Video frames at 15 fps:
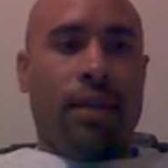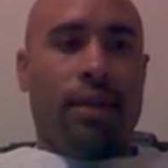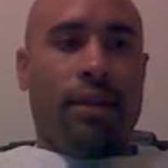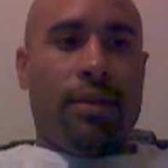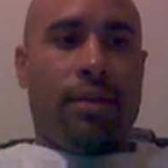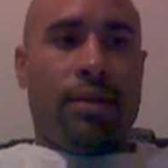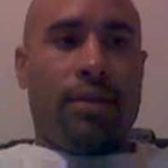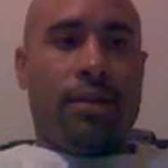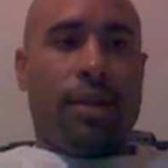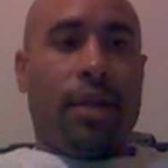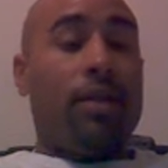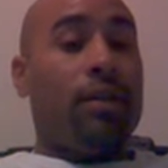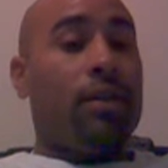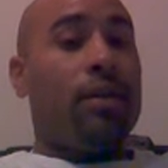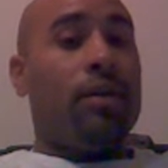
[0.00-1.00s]
it's
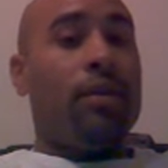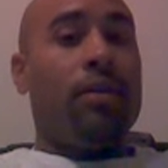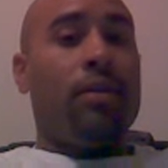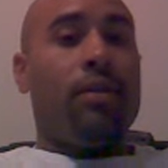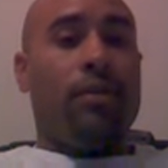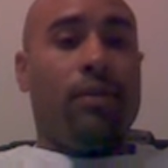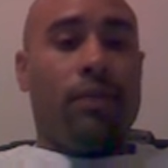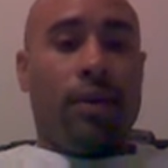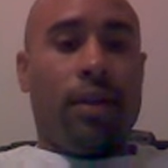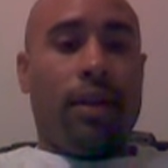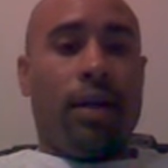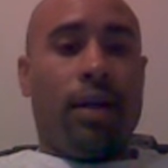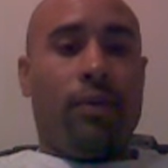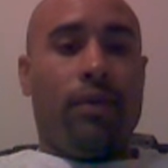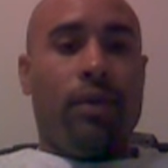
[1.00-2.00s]
not looking good for a
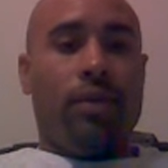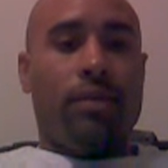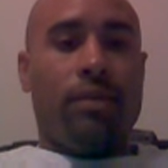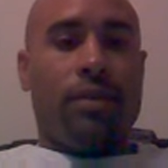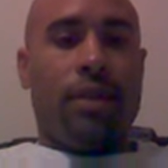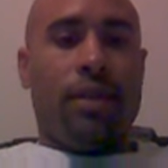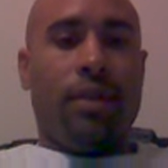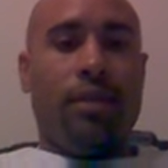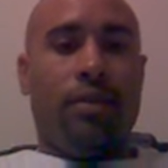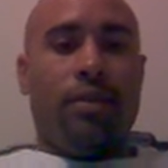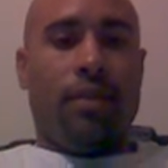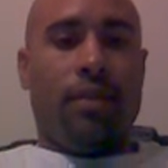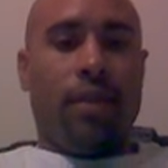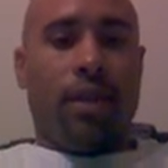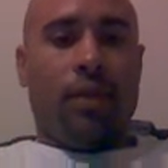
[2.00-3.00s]
lot of folks. And
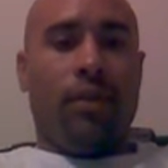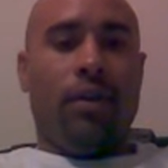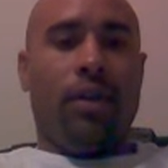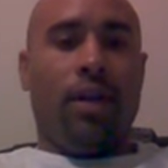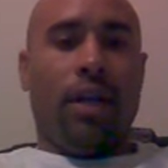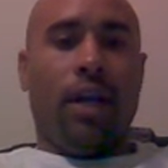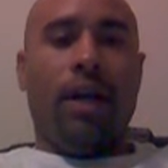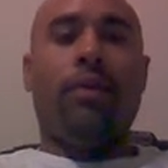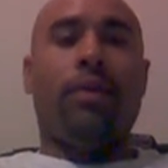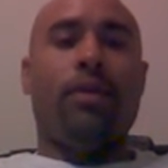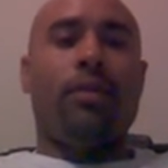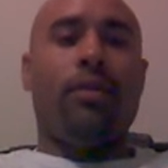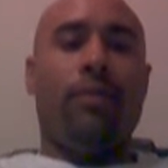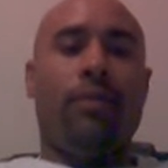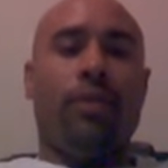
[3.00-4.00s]
if you're not
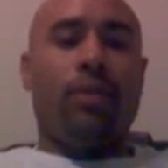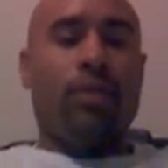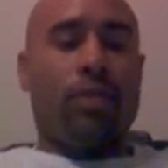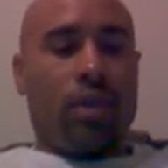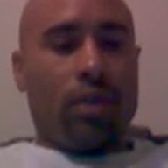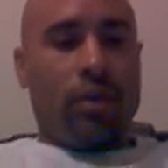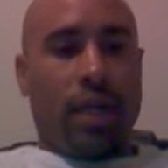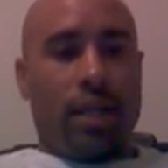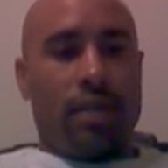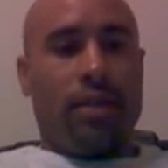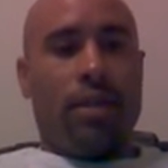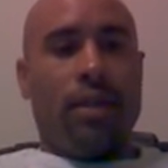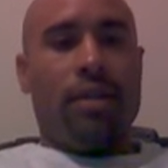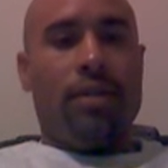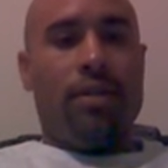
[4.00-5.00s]
one of the folks,
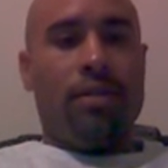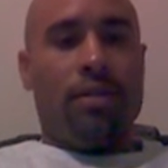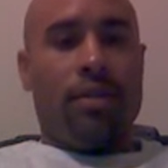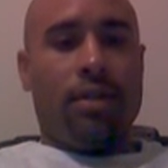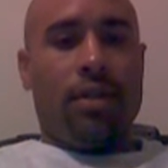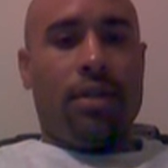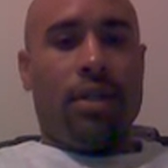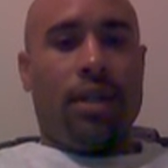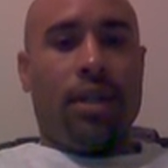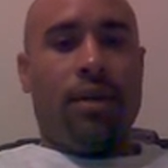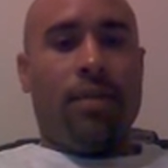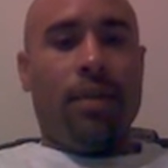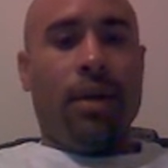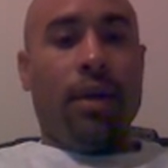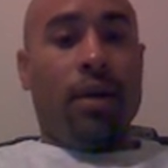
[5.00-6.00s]
congratulations, good
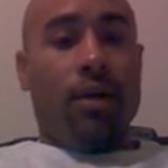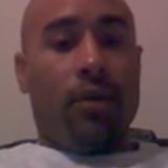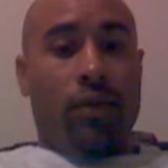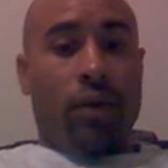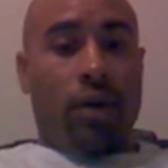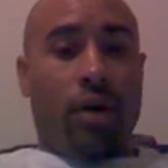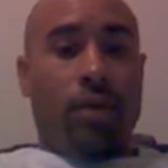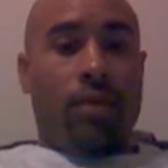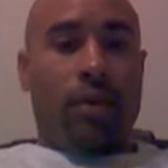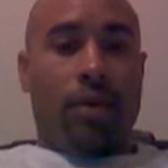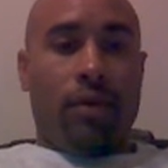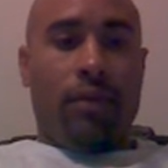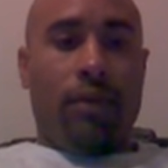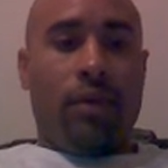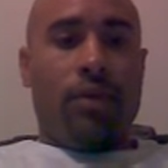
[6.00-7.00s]
job. If you are one
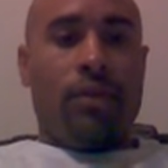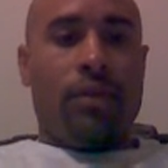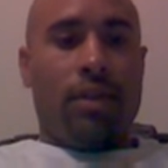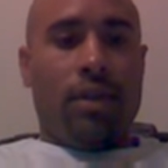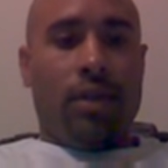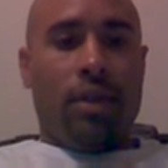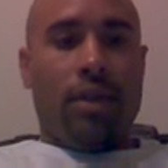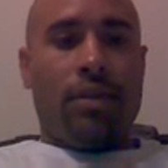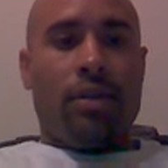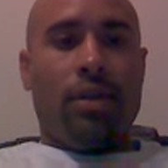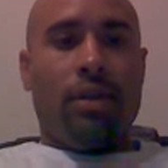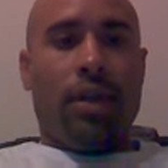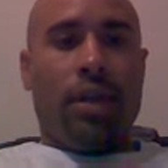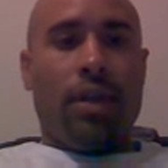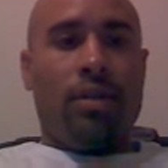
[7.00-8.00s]
of the folks, then you need to
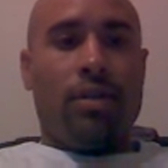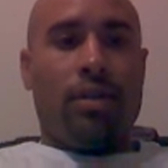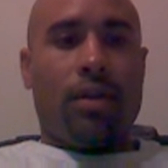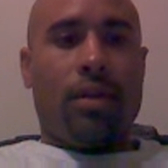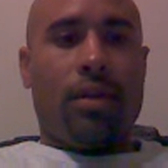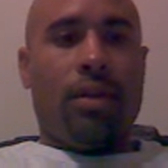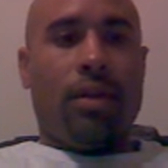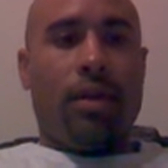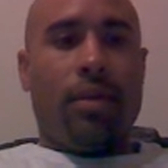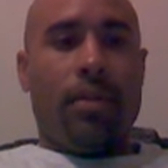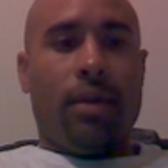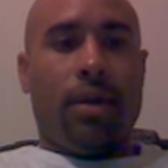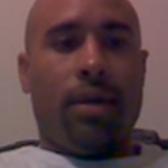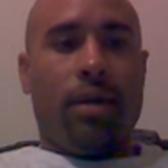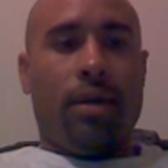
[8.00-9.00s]
go ahead and turn it up
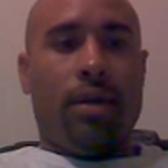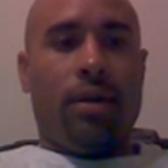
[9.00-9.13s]
and